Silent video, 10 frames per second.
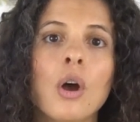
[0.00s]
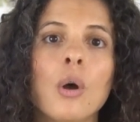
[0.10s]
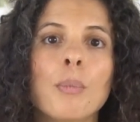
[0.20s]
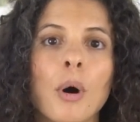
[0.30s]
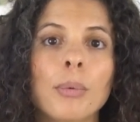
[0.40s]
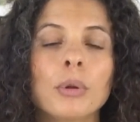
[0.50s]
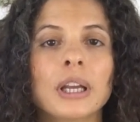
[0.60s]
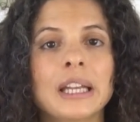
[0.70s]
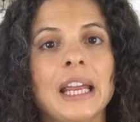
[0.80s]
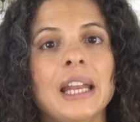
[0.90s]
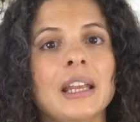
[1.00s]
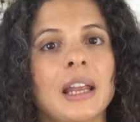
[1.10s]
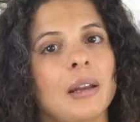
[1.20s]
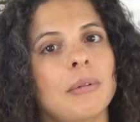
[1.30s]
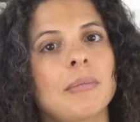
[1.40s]
A popular Canadian
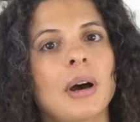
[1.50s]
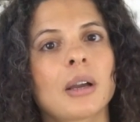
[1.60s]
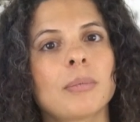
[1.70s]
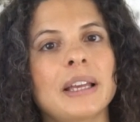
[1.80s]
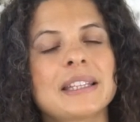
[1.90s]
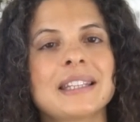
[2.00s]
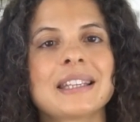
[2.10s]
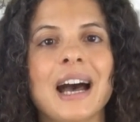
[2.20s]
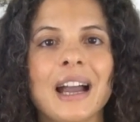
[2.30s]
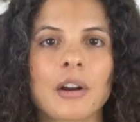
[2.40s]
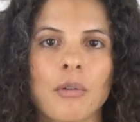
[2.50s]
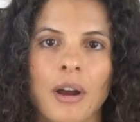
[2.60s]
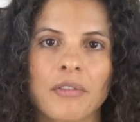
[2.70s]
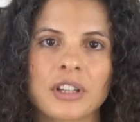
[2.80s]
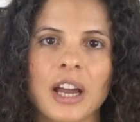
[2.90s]
handmade marketplace is
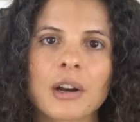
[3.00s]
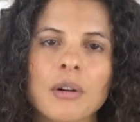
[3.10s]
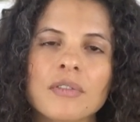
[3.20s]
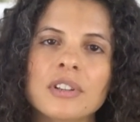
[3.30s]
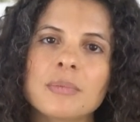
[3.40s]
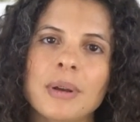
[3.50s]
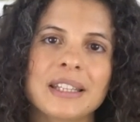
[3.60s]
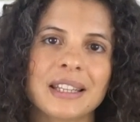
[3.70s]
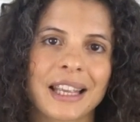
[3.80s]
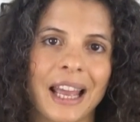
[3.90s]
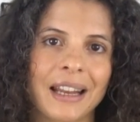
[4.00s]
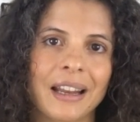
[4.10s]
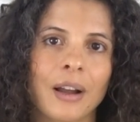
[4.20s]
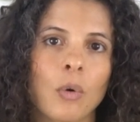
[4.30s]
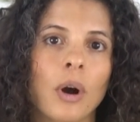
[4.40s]
iCraft. iCraft is based in Canada
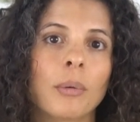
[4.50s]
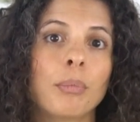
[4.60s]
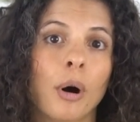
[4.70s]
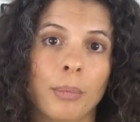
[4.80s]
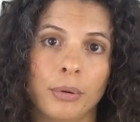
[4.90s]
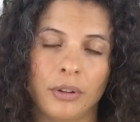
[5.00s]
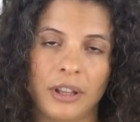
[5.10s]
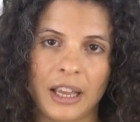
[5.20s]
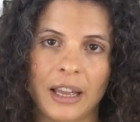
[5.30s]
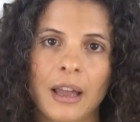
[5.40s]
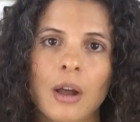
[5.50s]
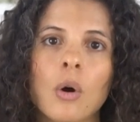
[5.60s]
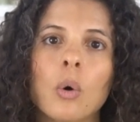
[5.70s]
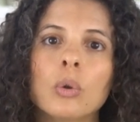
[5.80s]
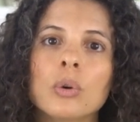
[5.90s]
and quite popular there.
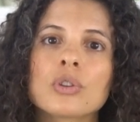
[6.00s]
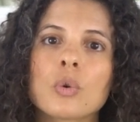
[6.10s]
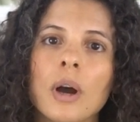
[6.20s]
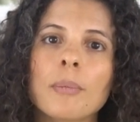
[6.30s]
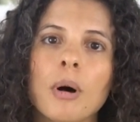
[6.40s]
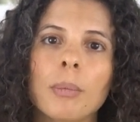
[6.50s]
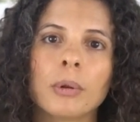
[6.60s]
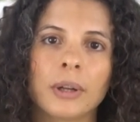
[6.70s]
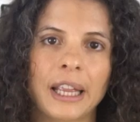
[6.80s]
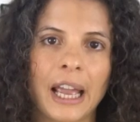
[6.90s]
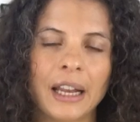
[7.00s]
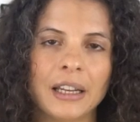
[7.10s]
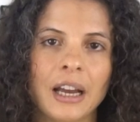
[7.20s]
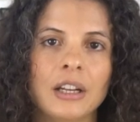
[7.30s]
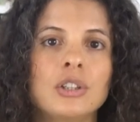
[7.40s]
Although it's quite popular in
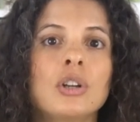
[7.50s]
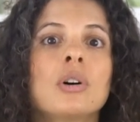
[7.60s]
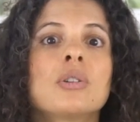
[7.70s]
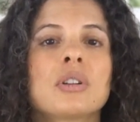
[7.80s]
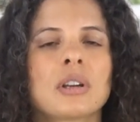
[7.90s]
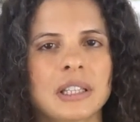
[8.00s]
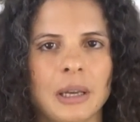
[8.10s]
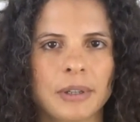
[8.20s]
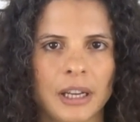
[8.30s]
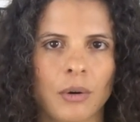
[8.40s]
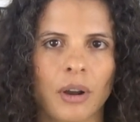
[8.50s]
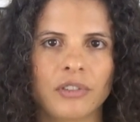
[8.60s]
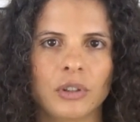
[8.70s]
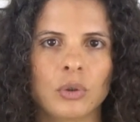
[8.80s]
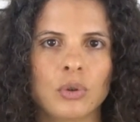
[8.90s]
Canada, it does accept
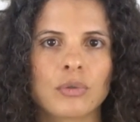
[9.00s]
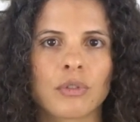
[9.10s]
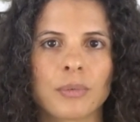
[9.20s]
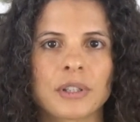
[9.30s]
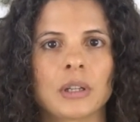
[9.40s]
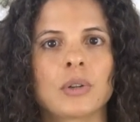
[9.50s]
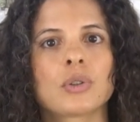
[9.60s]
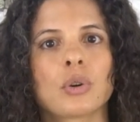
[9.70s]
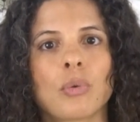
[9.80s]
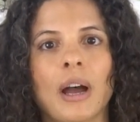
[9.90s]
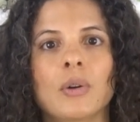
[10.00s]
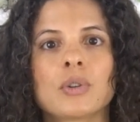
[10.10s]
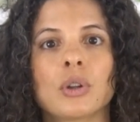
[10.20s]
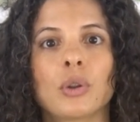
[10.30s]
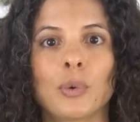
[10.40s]
handcrafted goods from sellers
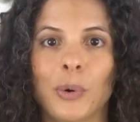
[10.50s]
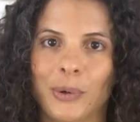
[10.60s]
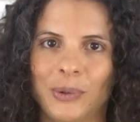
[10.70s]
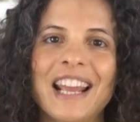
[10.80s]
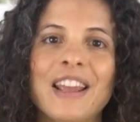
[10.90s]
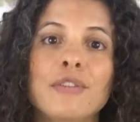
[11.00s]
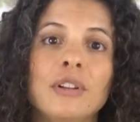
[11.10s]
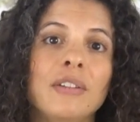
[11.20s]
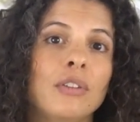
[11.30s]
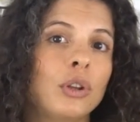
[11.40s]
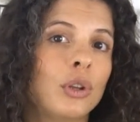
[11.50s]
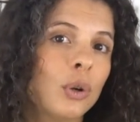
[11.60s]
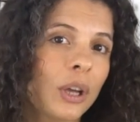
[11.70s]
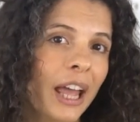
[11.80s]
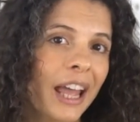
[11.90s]
around the world. If you live in the
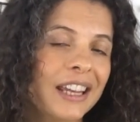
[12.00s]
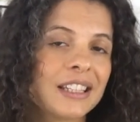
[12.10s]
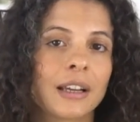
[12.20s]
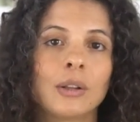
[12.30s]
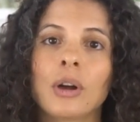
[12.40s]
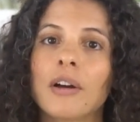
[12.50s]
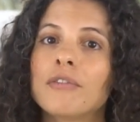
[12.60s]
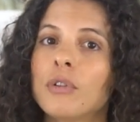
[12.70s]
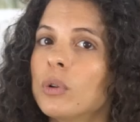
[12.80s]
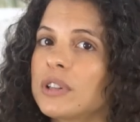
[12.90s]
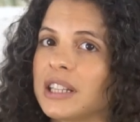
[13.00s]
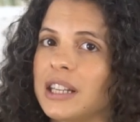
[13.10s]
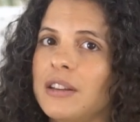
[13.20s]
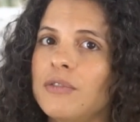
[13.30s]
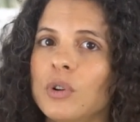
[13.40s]
UK, take a look at
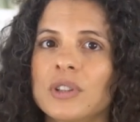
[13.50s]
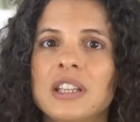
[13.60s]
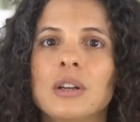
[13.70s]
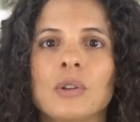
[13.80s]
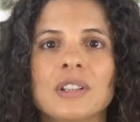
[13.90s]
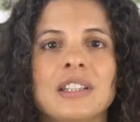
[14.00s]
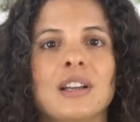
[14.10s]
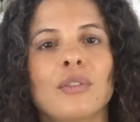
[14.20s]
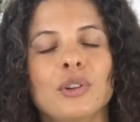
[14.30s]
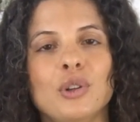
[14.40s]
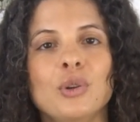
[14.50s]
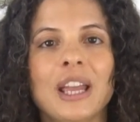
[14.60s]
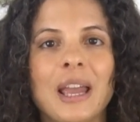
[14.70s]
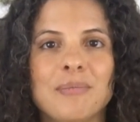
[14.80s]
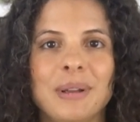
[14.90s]
Folksy. Folksy calls itself the
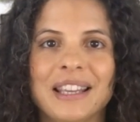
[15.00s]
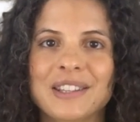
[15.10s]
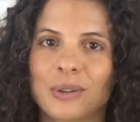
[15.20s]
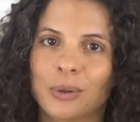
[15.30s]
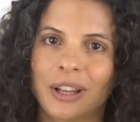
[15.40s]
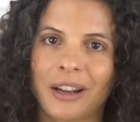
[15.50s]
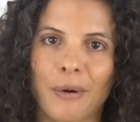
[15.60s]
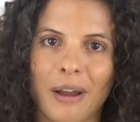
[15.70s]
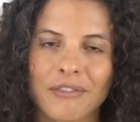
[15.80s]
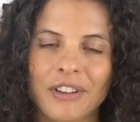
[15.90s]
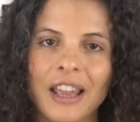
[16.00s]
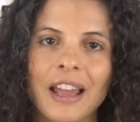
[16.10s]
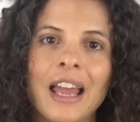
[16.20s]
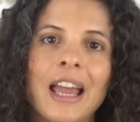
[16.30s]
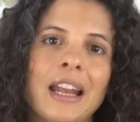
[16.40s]
UK biggest online craft
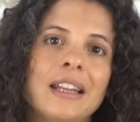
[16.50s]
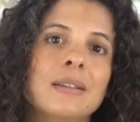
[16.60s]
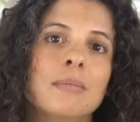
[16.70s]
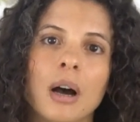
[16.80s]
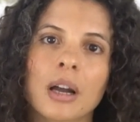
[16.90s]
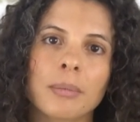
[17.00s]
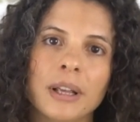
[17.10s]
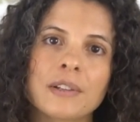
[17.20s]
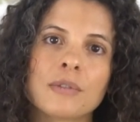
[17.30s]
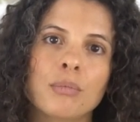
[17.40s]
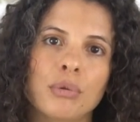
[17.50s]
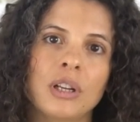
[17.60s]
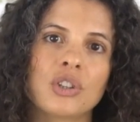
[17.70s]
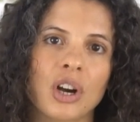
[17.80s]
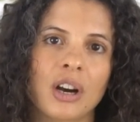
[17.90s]
fair, and it's a marketplace for
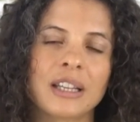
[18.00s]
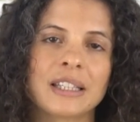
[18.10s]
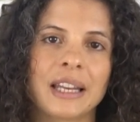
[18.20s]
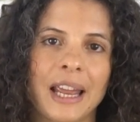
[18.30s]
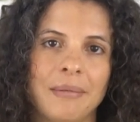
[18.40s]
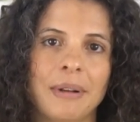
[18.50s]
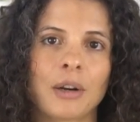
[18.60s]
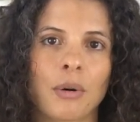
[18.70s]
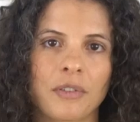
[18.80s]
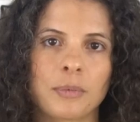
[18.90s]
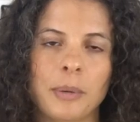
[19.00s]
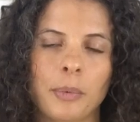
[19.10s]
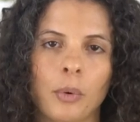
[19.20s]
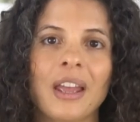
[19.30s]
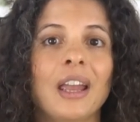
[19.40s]
British artists and handmade
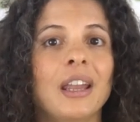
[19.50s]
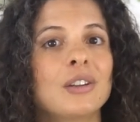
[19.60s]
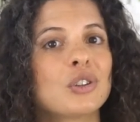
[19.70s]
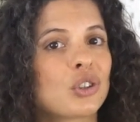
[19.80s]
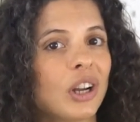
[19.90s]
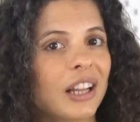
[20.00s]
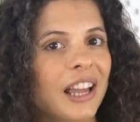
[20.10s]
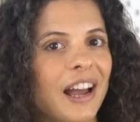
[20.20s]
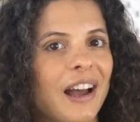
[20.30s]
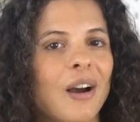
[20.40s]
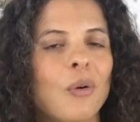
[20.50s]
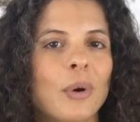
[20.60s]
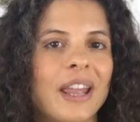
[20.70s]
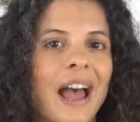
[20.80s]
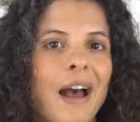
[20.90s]
craftspeople. In Australia,
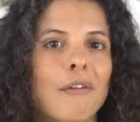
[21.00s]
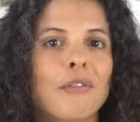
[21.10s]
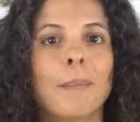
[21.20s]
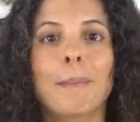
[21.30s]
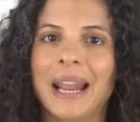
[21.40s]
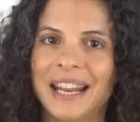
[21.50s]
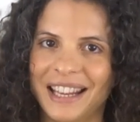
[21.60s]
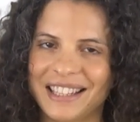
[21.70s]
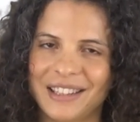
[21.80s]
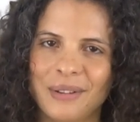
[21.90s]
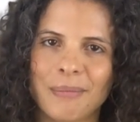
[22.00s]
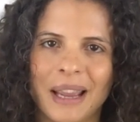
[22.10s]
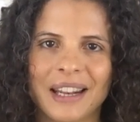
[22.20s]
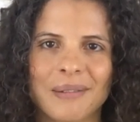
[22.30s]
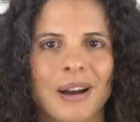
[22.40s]
we have Made It. The
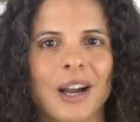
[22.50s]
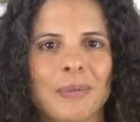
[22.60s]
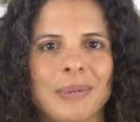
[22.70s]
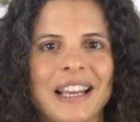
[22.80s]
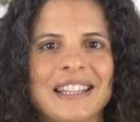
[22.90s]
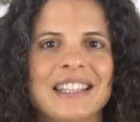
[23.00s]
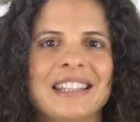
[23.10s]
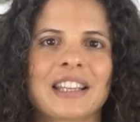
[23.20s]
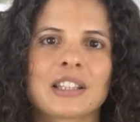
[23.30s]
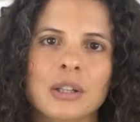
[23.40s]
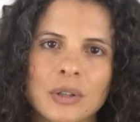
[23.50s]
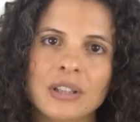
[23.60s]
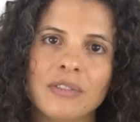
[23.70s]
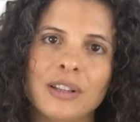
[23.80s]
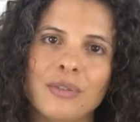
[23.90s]
Made It marketplace is
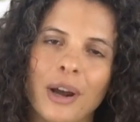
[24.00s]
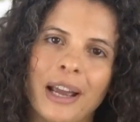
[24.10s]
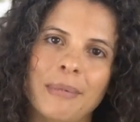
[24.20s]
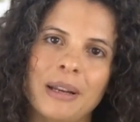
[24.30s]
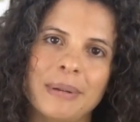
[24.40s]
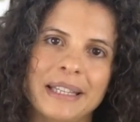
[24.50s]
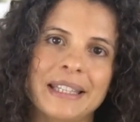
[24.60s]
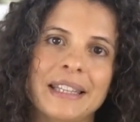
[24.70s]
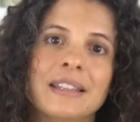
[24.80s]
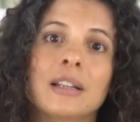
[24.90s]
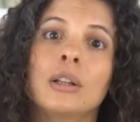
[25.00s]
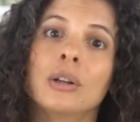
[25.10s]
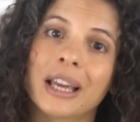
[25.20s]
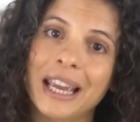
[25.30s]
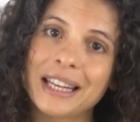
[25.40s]
exclusively for handmade businesses
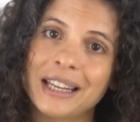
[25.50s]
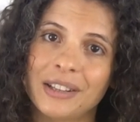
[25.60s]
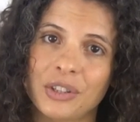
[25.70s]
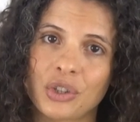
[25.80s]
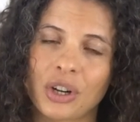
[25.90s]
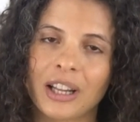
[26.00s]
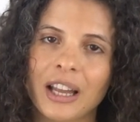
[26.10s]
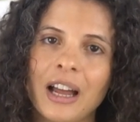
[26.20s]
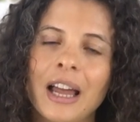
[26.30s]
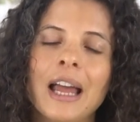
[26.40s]
located in Australia